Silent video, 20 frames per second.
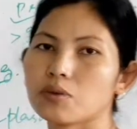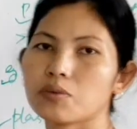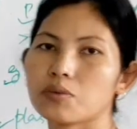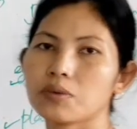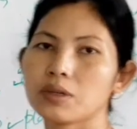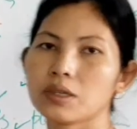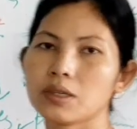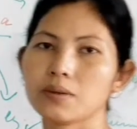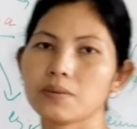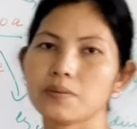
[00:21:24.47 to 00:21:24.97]

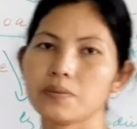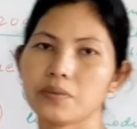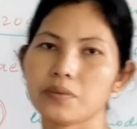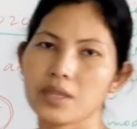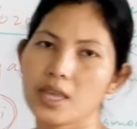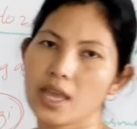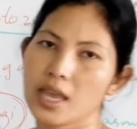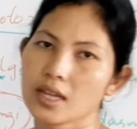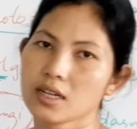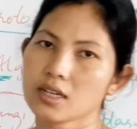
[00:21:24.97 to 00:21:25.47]
we
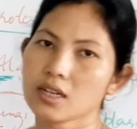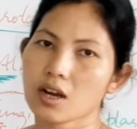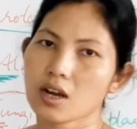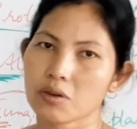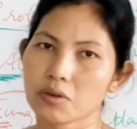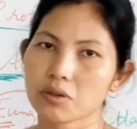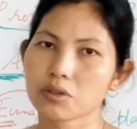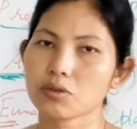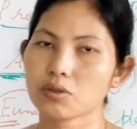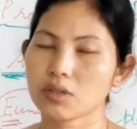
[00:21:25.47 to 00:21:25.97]
end
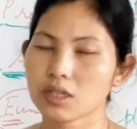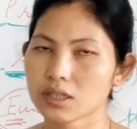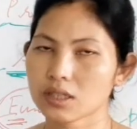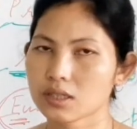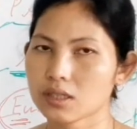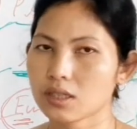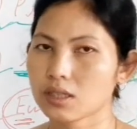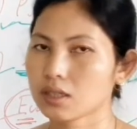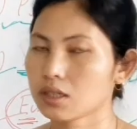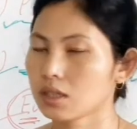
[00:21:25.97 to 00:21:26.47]
our
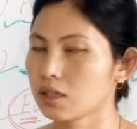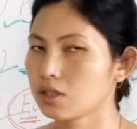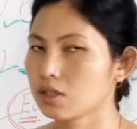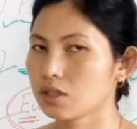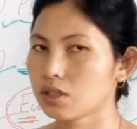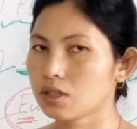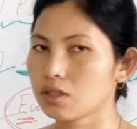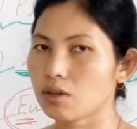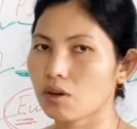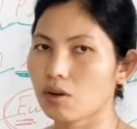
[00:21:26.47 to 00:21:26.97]
today's
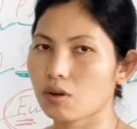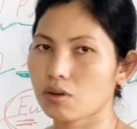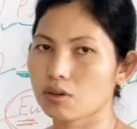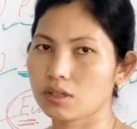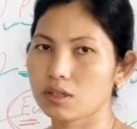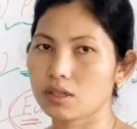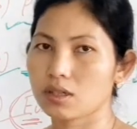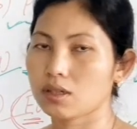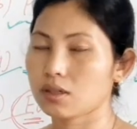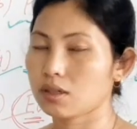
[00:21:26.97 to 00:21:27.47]
discussion
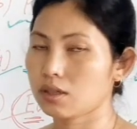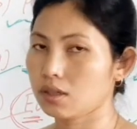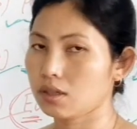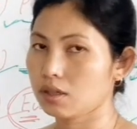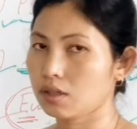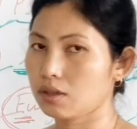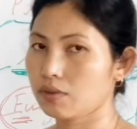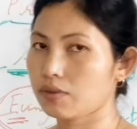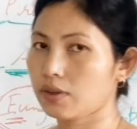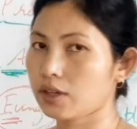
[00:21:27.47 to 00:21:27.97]
on
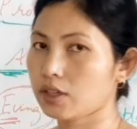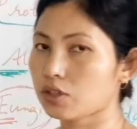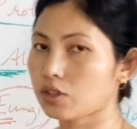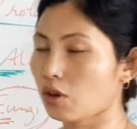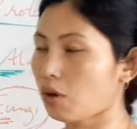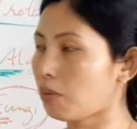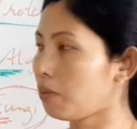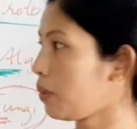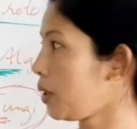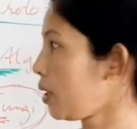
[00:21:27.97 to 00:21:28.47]
different
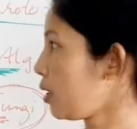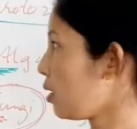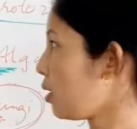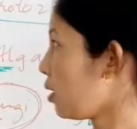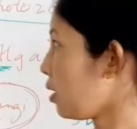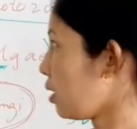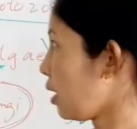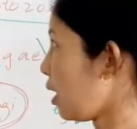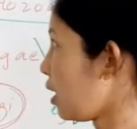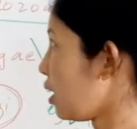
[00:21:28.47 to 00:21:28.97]
topic,
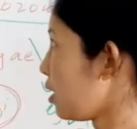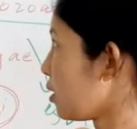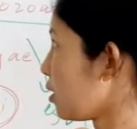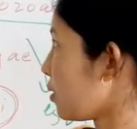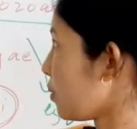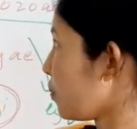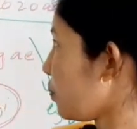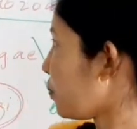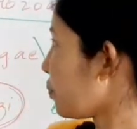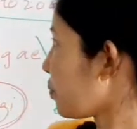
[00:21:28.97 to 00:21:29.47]
that
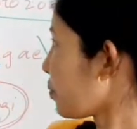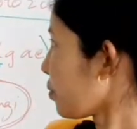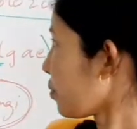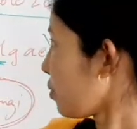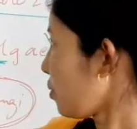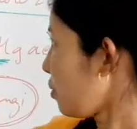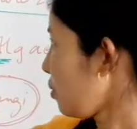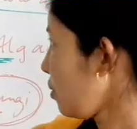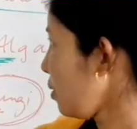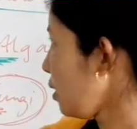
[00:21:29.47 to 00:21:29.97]
is
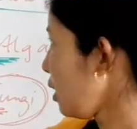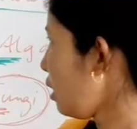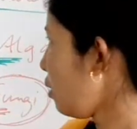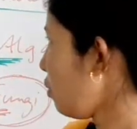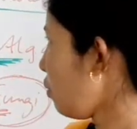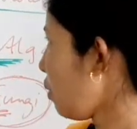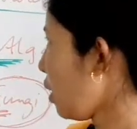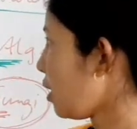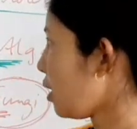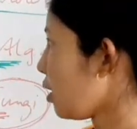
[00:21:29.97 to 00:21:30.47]

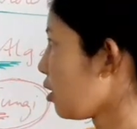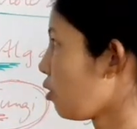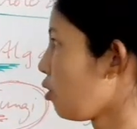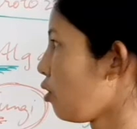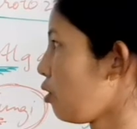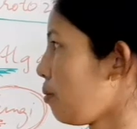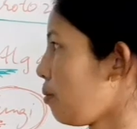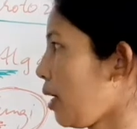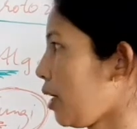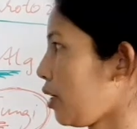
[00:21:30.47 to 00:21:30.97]
what are
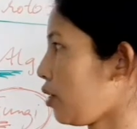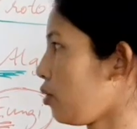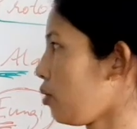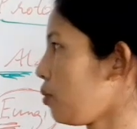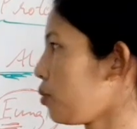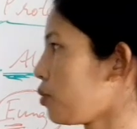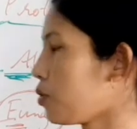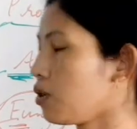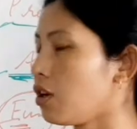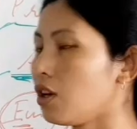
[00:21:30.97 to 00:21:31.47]
called
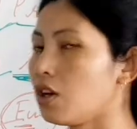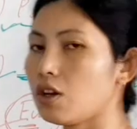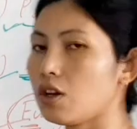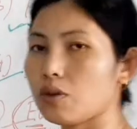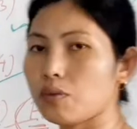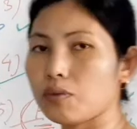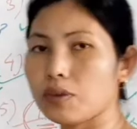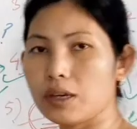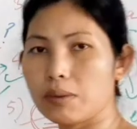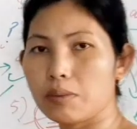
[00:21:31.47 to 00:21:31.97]
microbes.
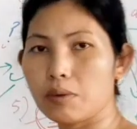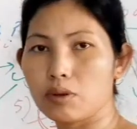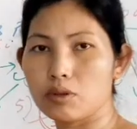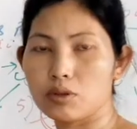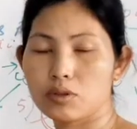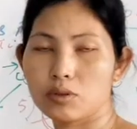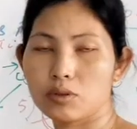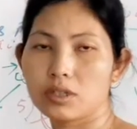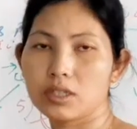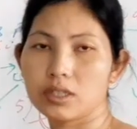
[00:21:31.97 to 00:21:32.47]
We have
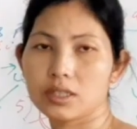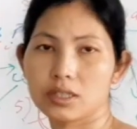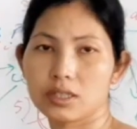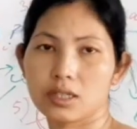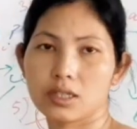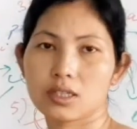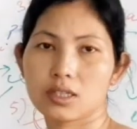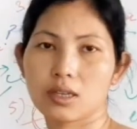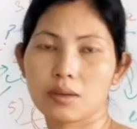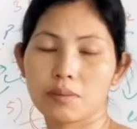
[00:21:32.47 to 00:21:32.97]
also
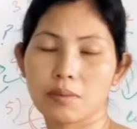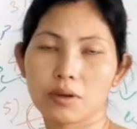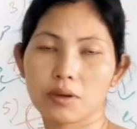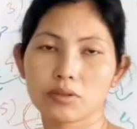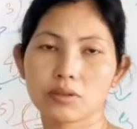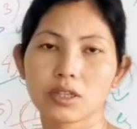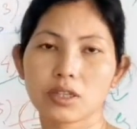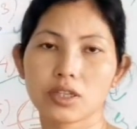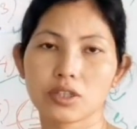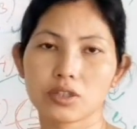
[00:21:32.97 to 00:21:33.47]
discussed
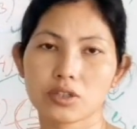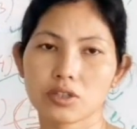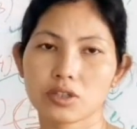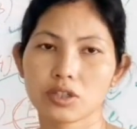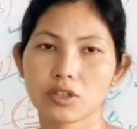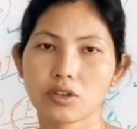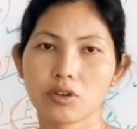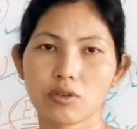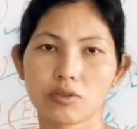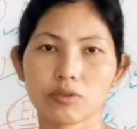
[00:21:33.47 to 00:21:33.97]
about the
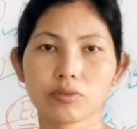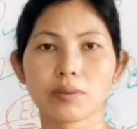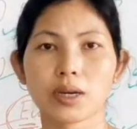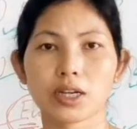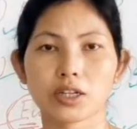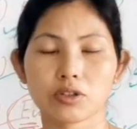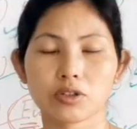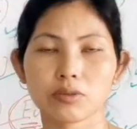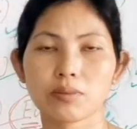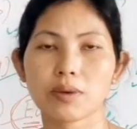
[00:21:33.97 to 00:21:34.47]
history of
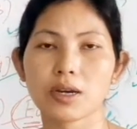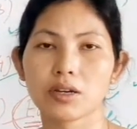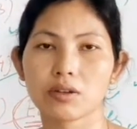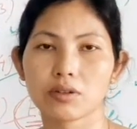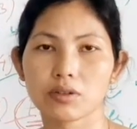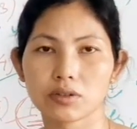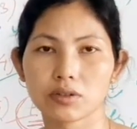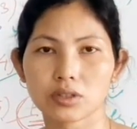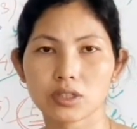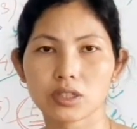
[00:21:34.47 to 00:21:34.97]

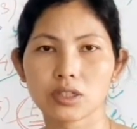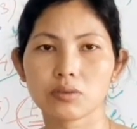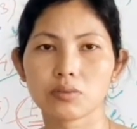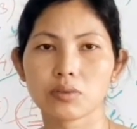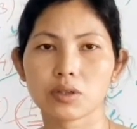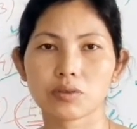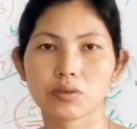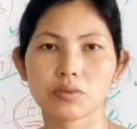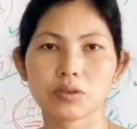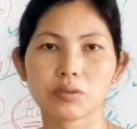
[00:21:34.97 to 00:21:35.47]
microbiology,
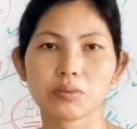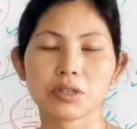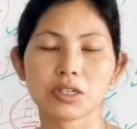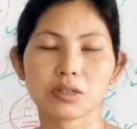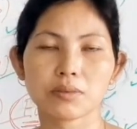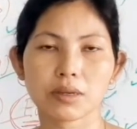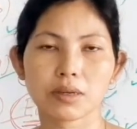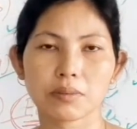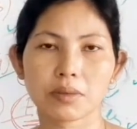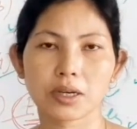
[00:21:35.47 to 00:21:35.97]
what we
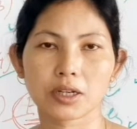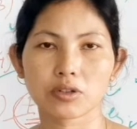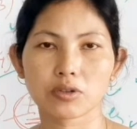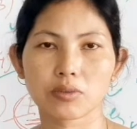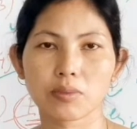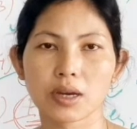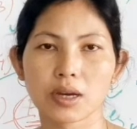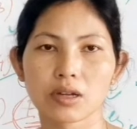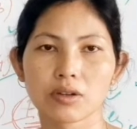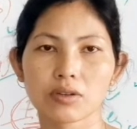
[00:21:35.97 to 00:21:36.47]
mean by
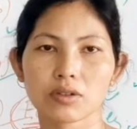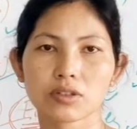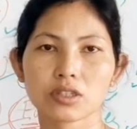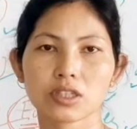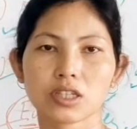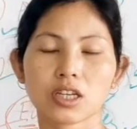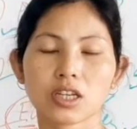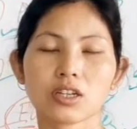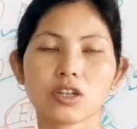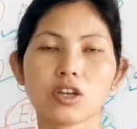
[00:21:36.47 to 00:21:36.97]

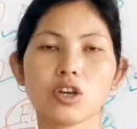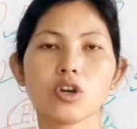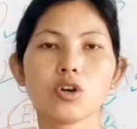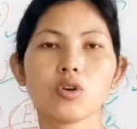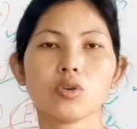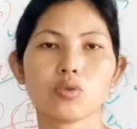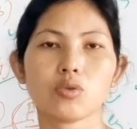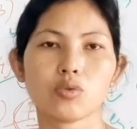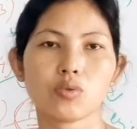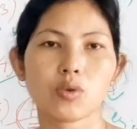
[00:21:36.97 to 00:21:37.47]
microbiology and
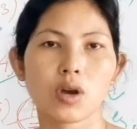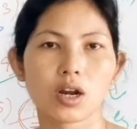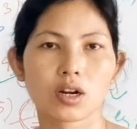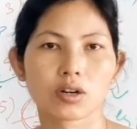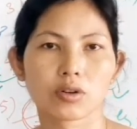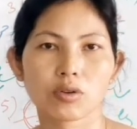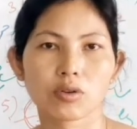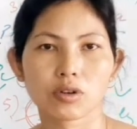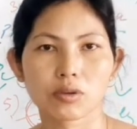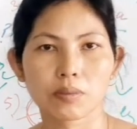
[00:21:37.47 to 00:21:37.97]
who
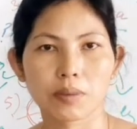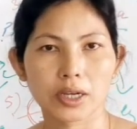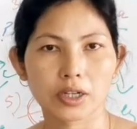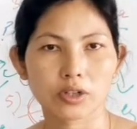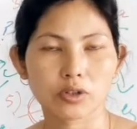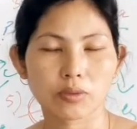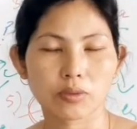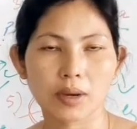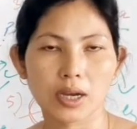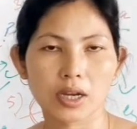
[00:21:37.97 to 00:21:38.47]
are called
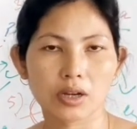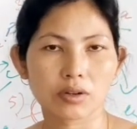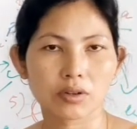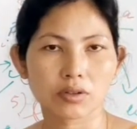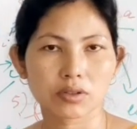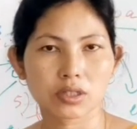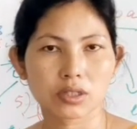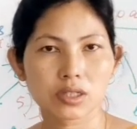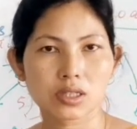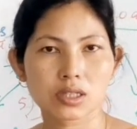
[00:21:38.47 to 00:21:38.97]

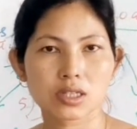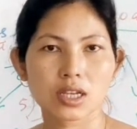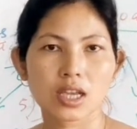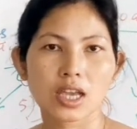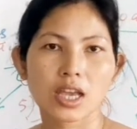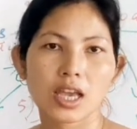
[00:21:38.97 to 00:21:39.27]
microbiologists,